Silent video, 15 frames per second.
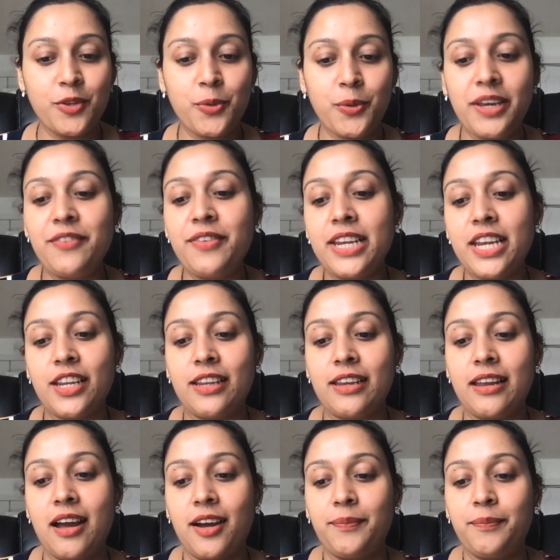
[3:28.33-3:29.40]
So even
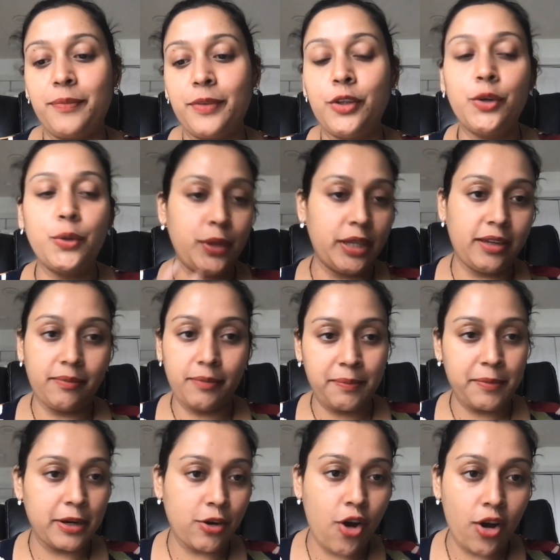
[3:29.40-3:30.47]
in uni,
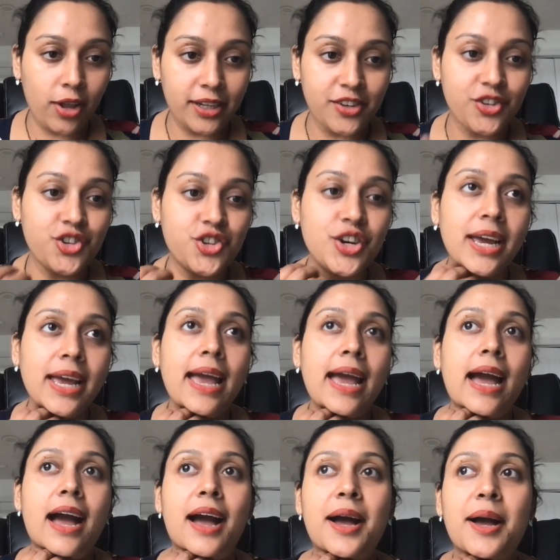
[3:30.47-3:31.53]
college,
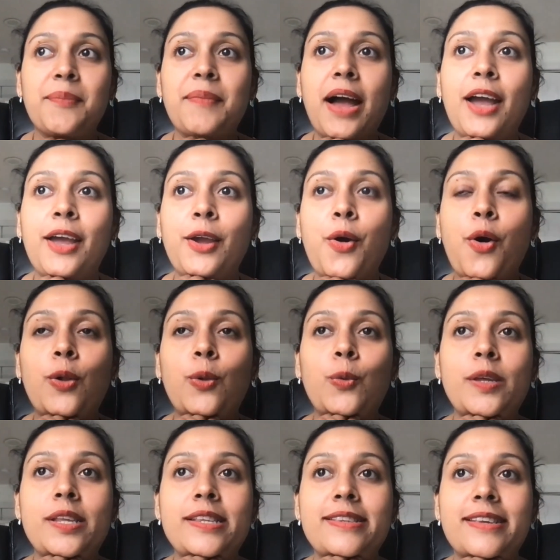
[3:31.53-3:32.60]
I
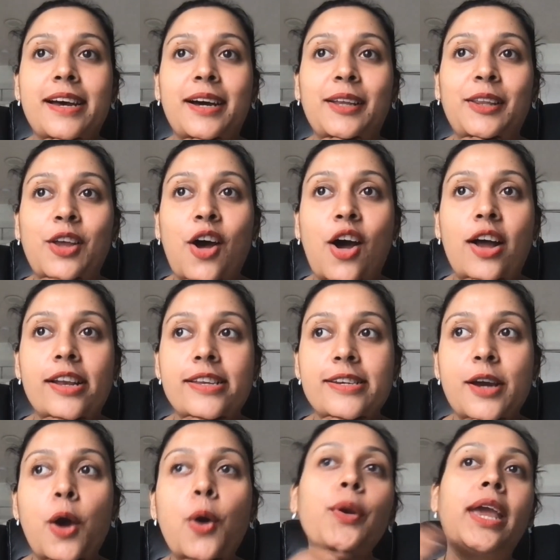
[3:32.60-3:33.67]
always
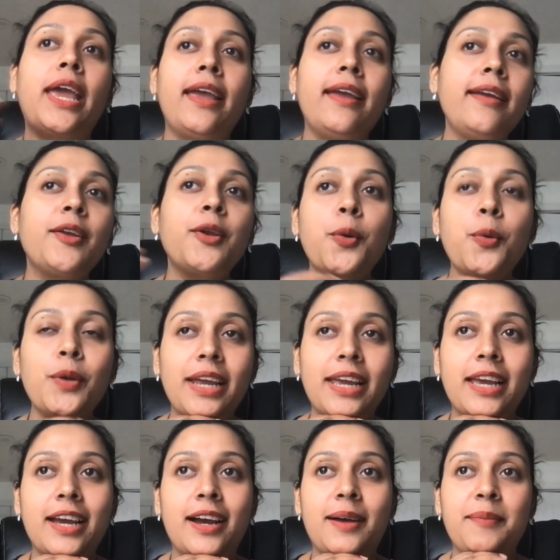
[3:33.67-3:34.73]
thought, okay,
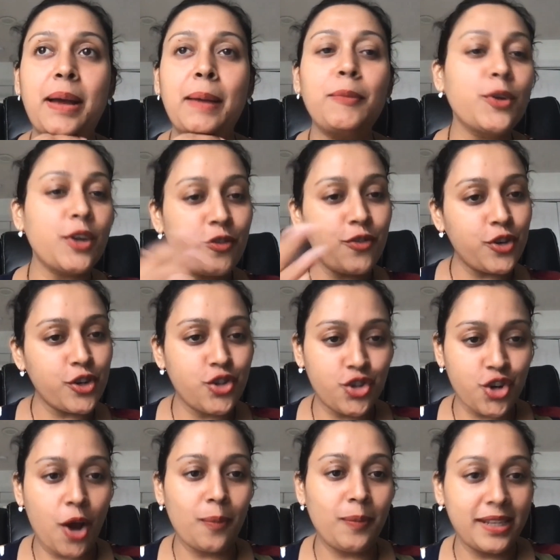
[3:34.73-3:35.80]
I'm looking for a
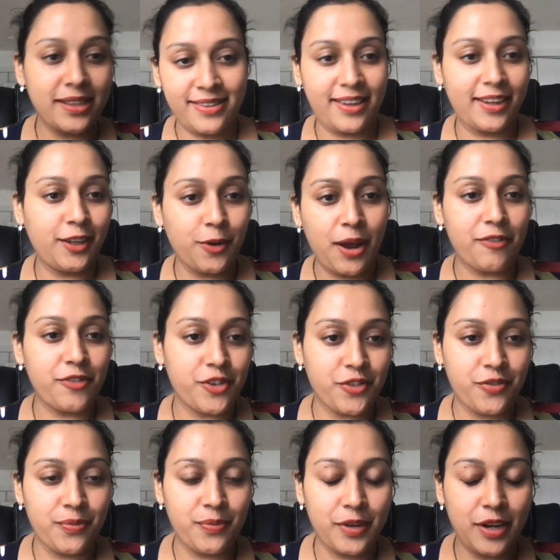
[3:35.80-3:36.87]
job. Let's say,
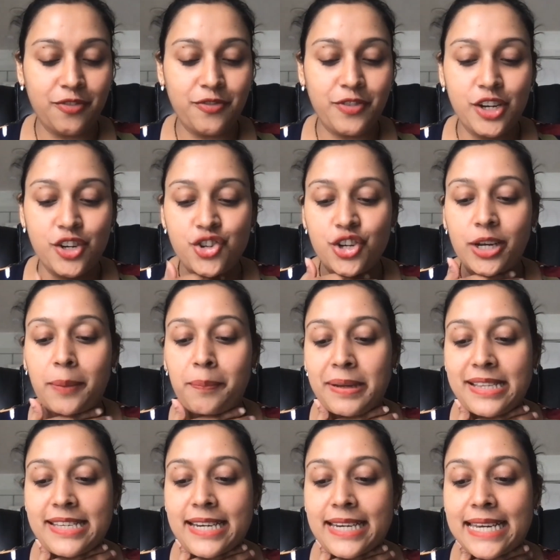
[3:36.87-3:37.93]
after finishing up
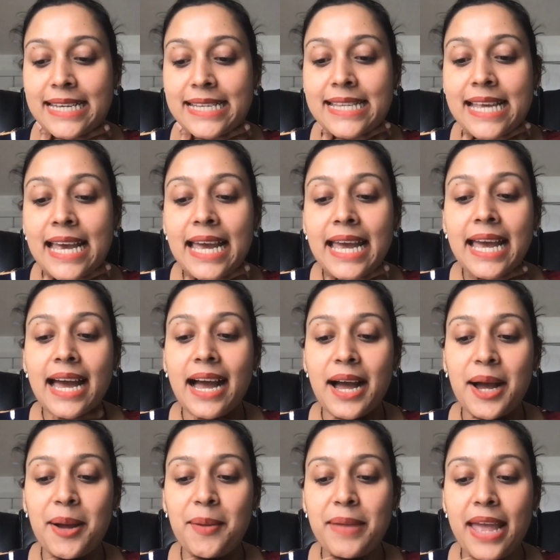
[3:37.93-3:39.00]
my studies,
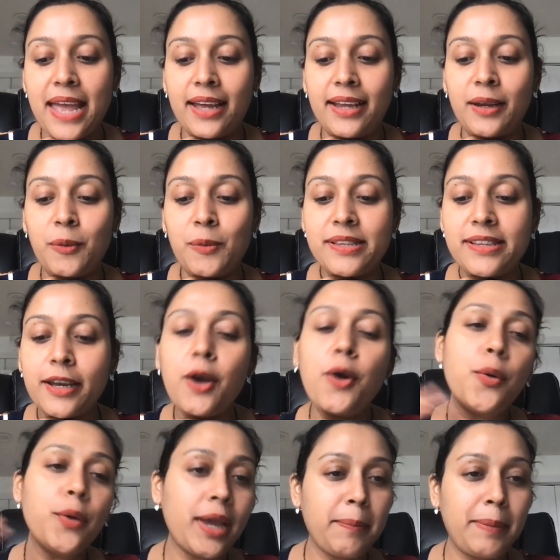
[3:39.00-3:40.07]
and I was like,
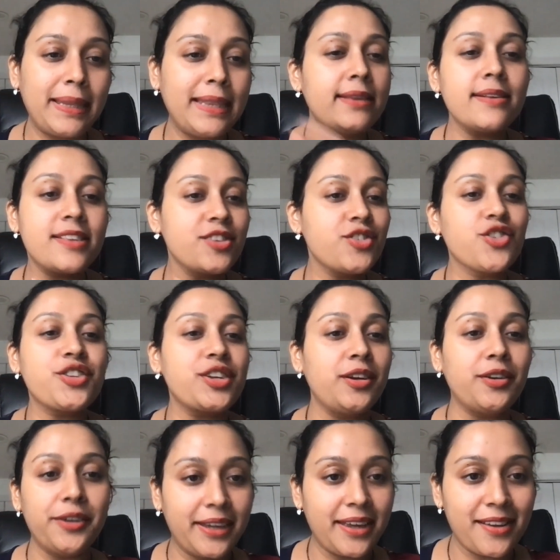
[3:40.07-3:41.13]
oh, okay, but this is just a
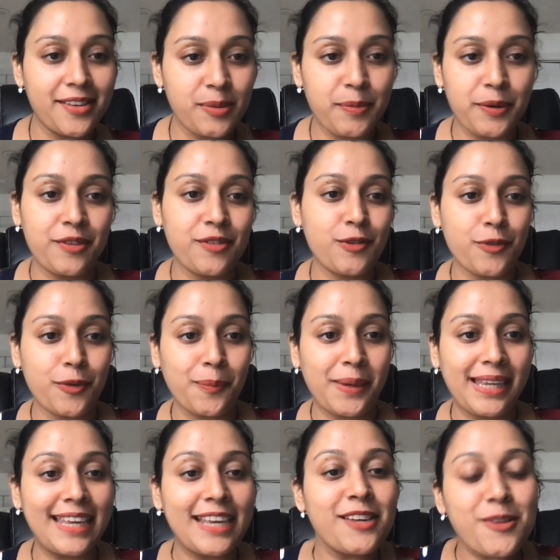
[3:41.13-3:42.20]
learning experience for
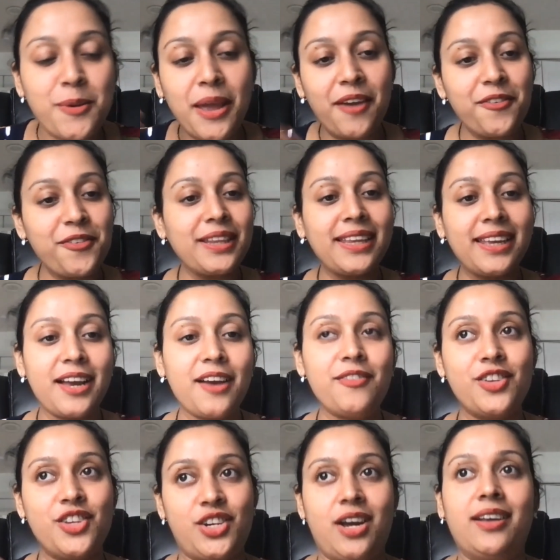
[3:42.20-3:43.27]
me. Like, so everything
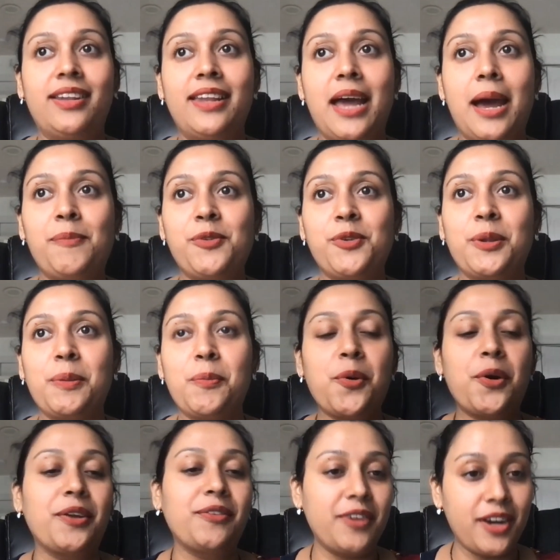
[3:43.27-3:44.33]
I've done up to the
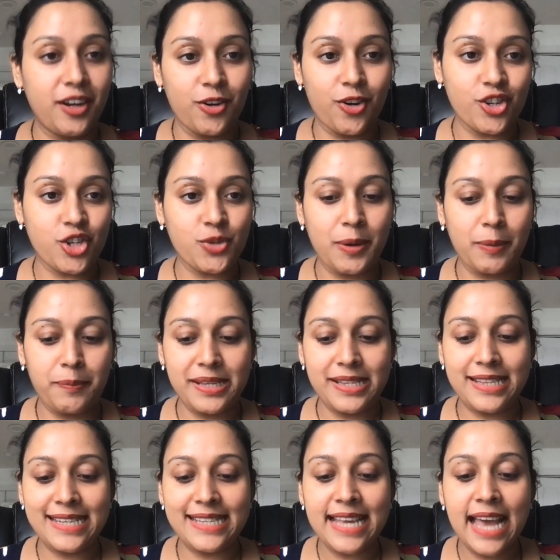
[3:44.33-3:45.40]
point where I launched my
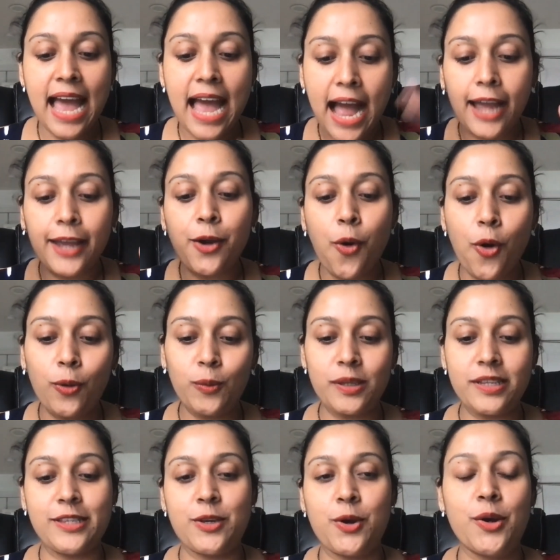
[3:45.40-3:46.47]
business, I
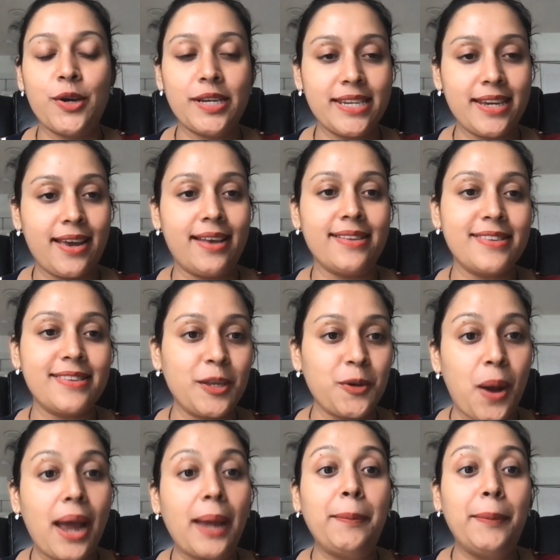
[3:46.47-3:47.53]
always saw it as,
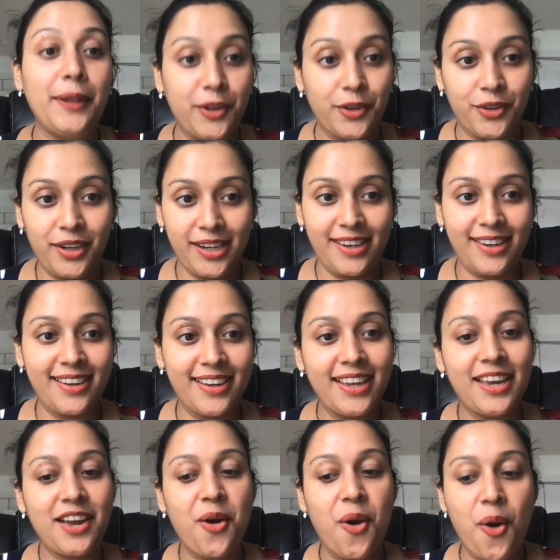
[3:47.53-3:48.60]
I'm learning
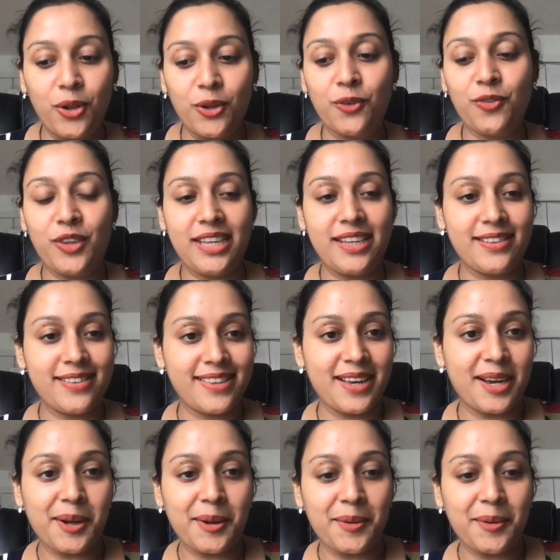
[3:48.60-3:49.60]
all of these.